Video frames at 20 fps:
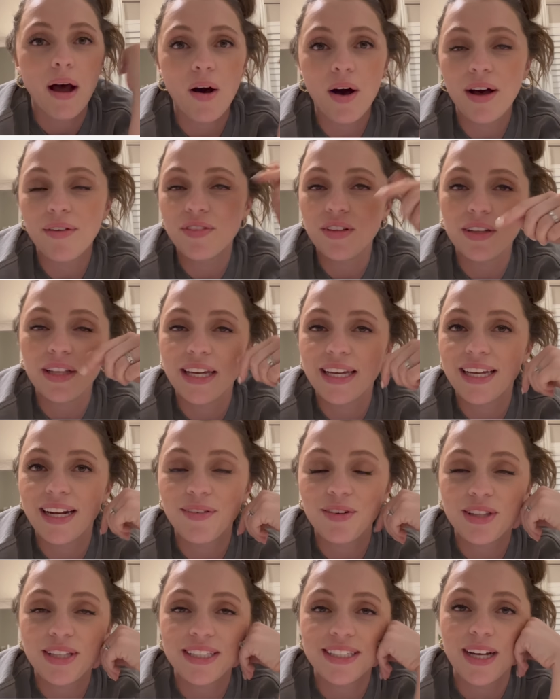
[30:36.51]
I'll have the link and
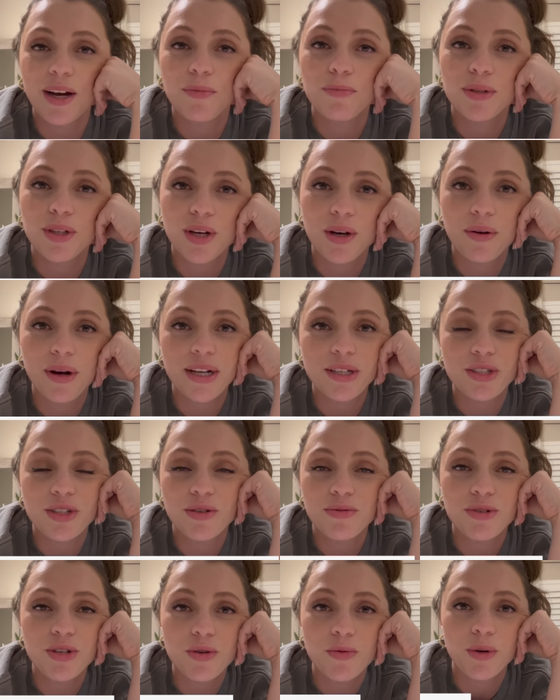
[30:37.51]
everything down below as
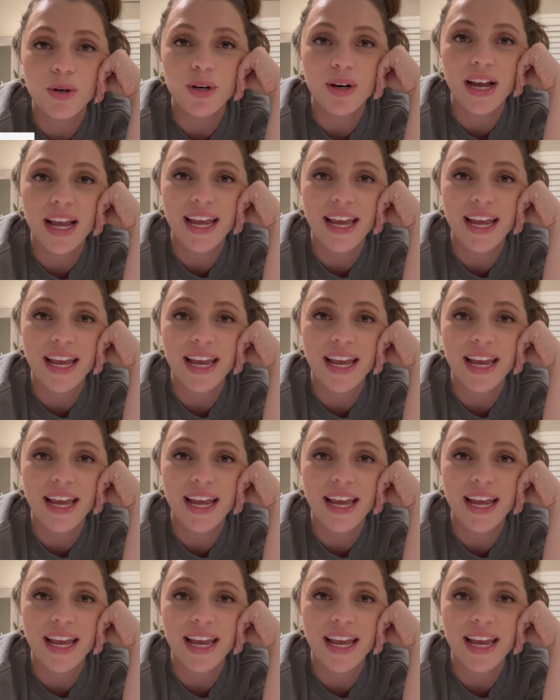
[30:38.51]
usual.